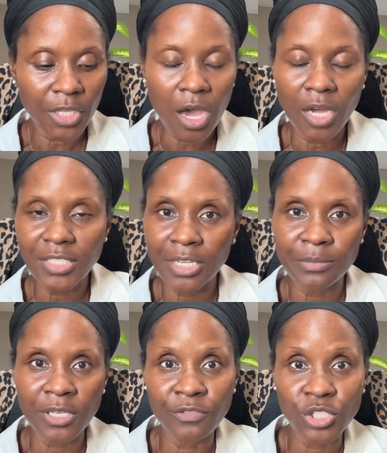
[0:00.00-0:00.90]

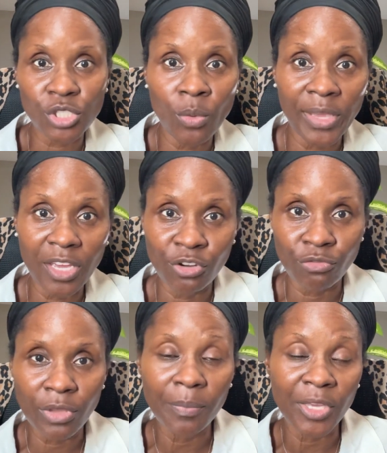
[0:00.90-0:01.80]
concept of sowing and
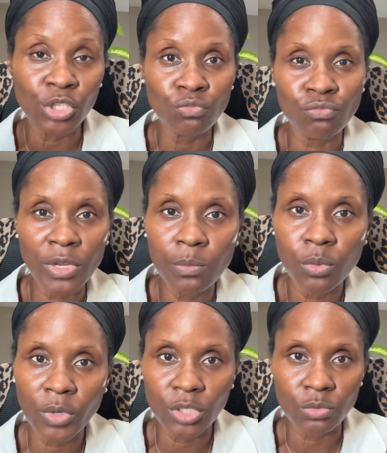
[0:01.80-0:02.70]
reaping. You reap
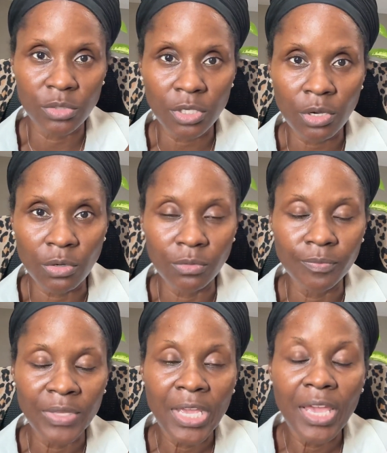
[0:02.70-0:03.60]
what you sow.
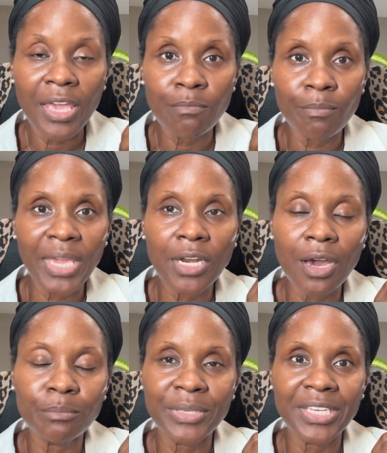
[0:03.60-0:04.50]
It may
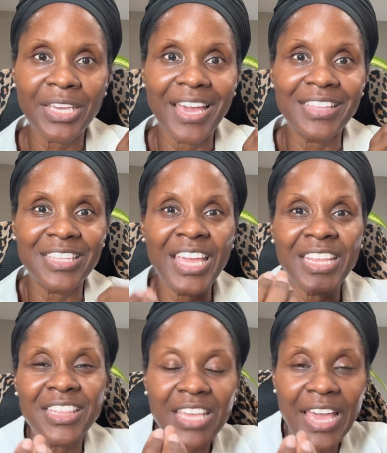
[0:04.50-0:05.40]
not be
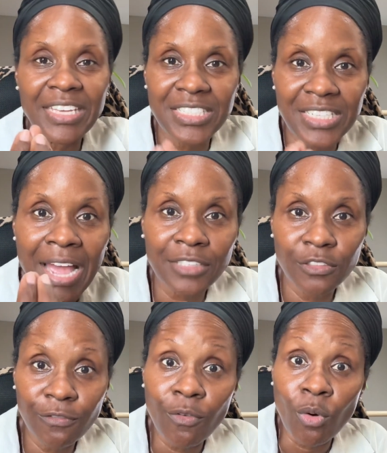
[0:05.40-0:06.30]
in the exact
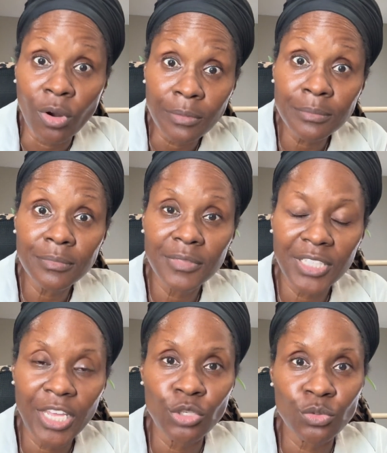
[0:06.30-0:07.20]
form
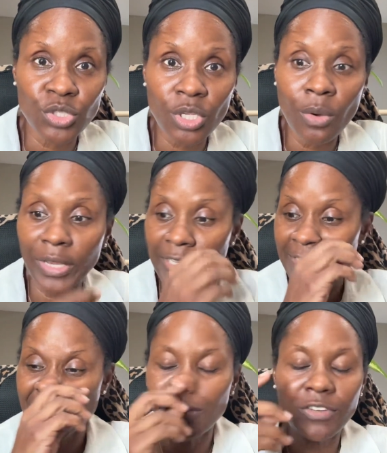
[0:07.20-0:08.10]
that you sow it,
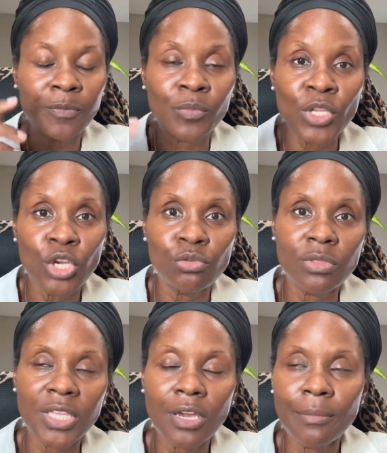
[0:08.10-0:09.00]
because even you
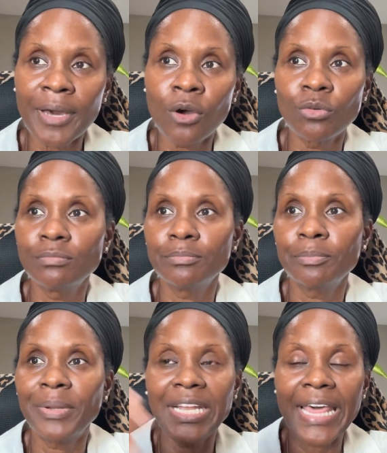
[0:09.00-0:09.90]
think about
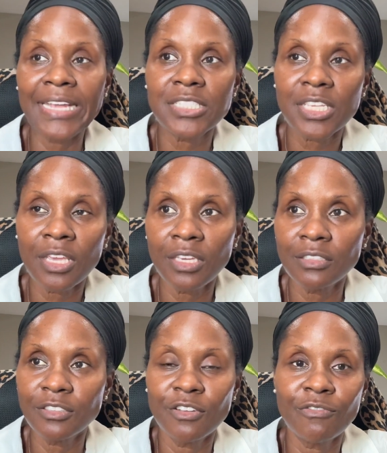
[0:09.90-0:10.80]

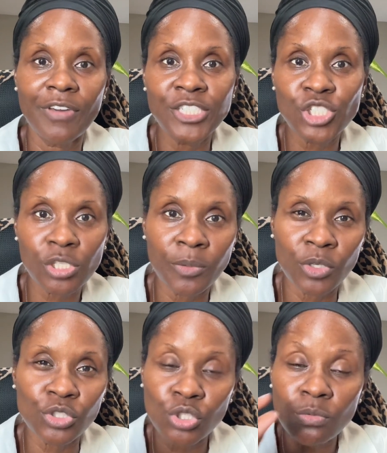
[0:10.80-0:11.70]
planting
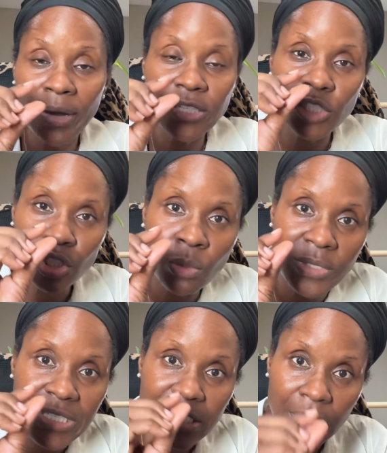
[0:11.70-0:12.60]
vegetables, you might sow a
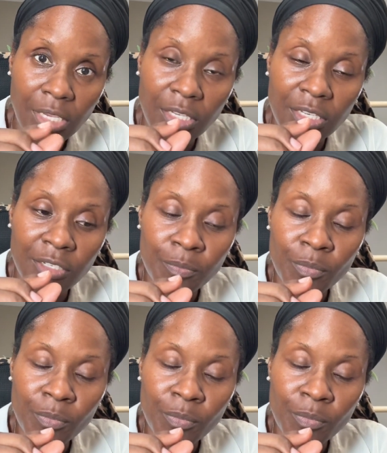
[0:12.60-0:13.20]
seed,